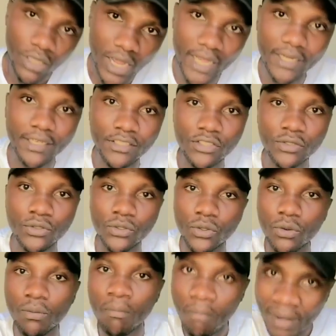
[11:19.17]
added to your
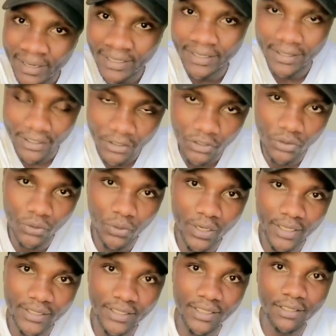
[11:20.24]
money that you
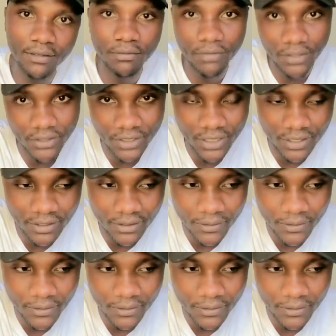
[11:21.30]
actually invested